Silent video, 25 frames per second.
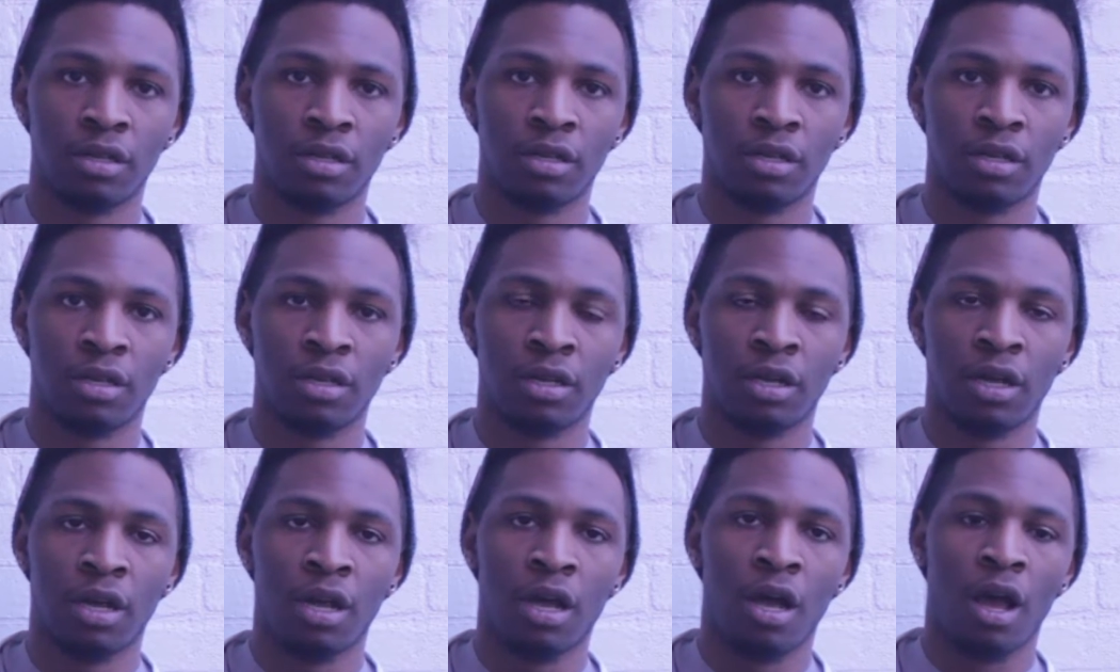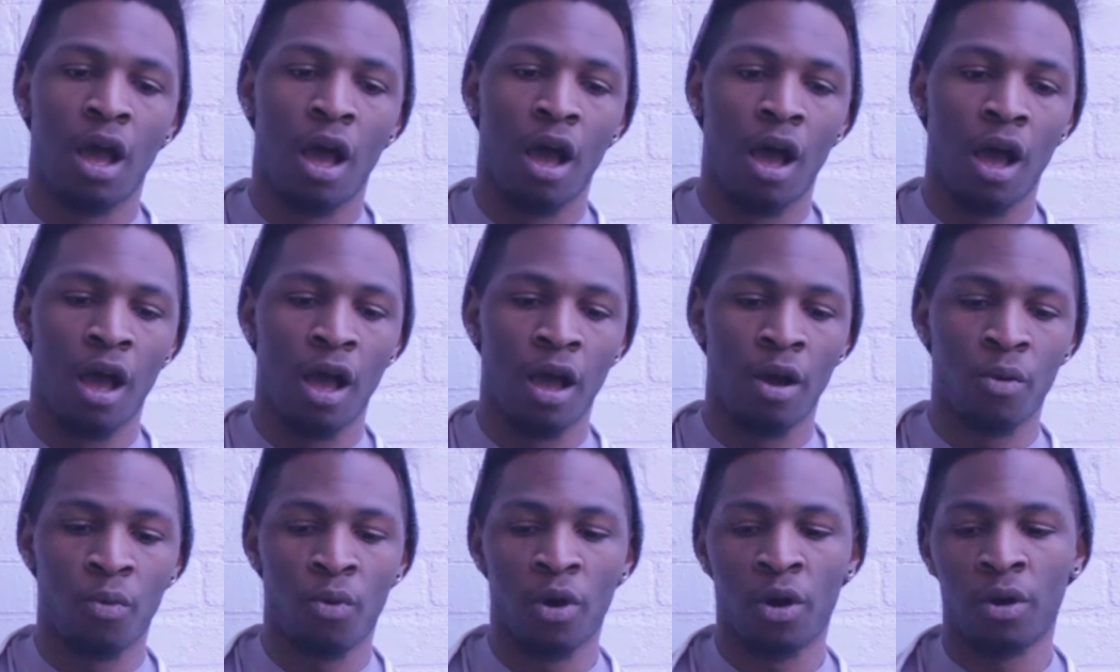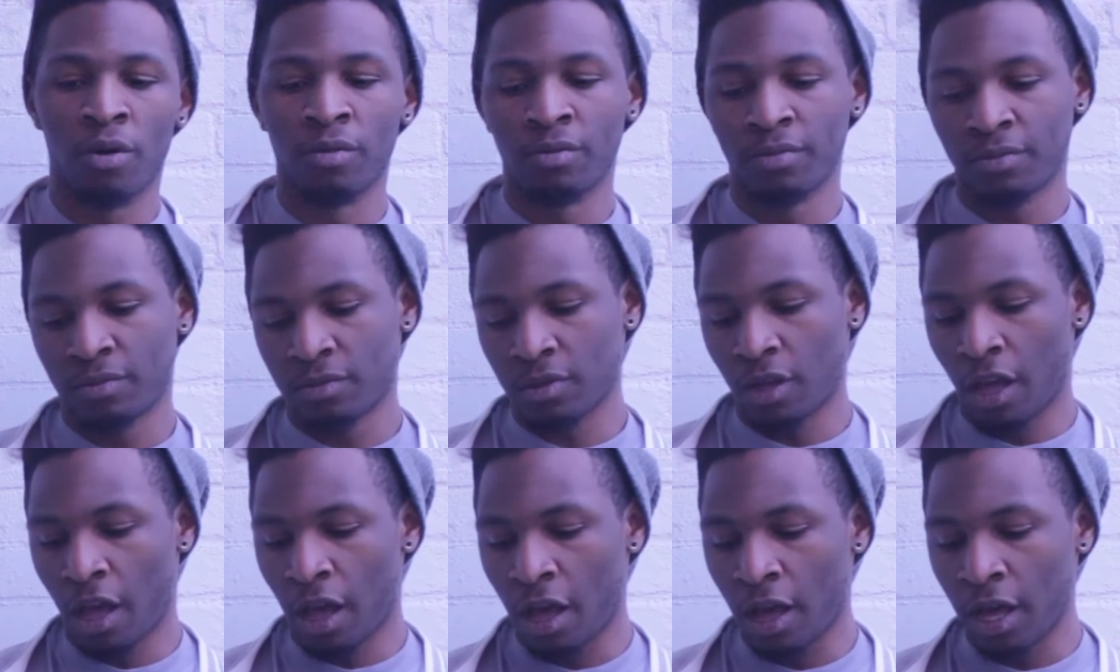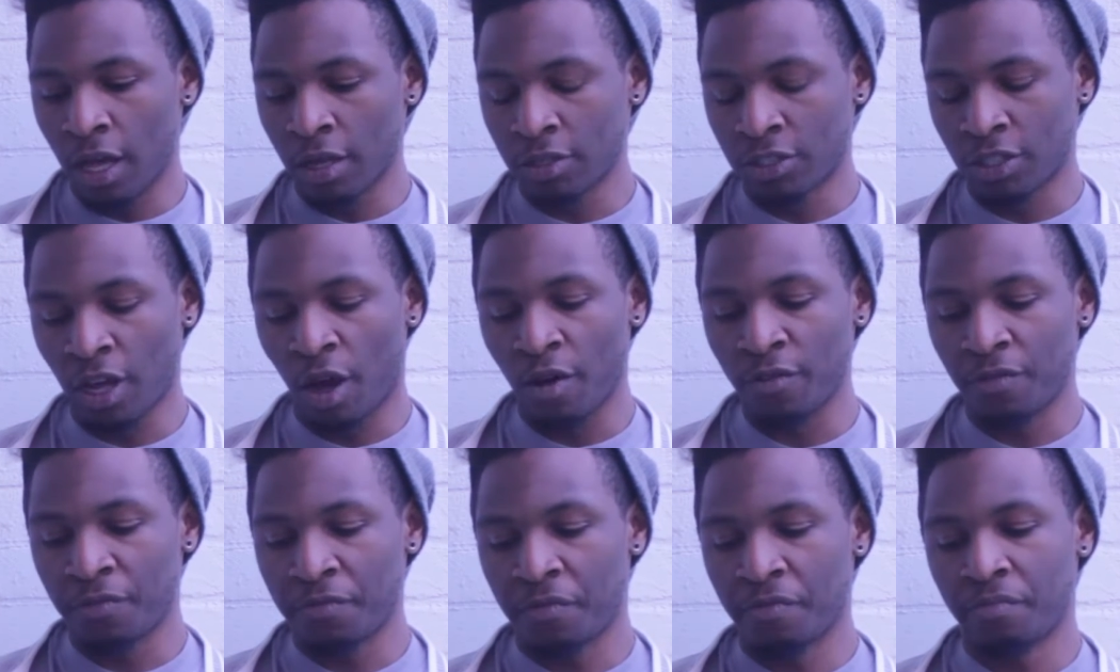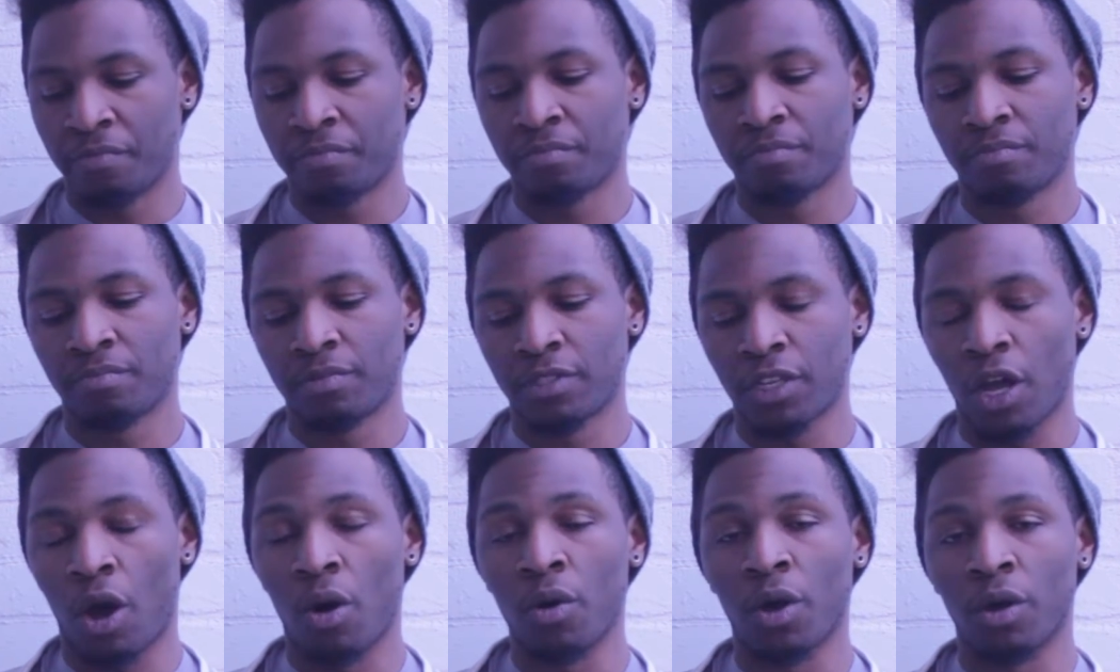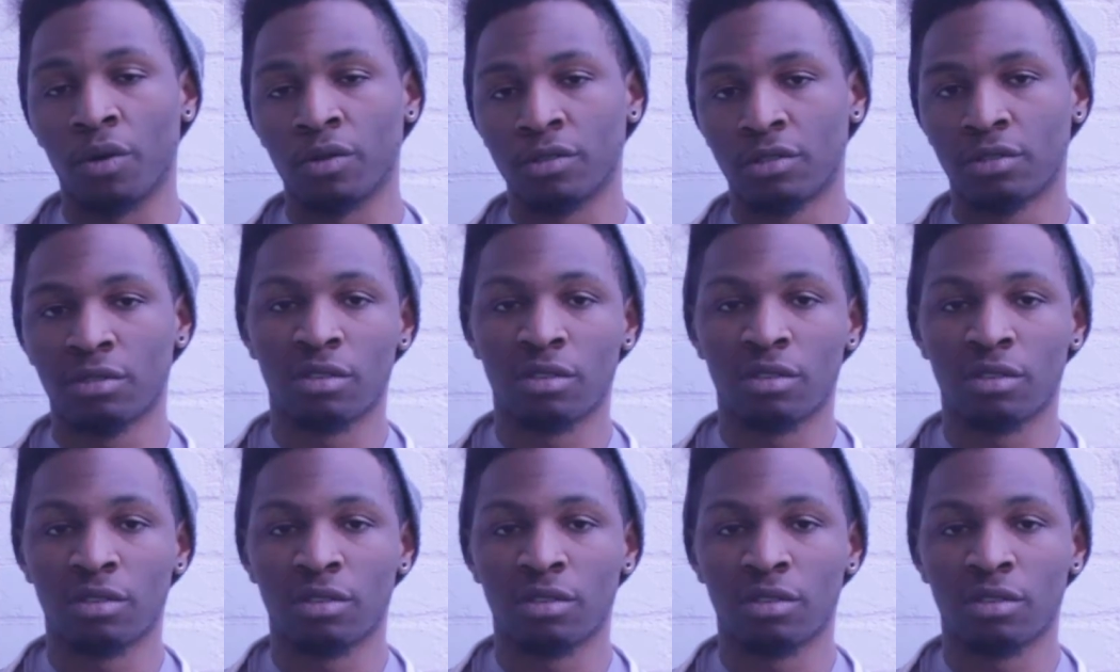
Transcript: Start with Skullgirls,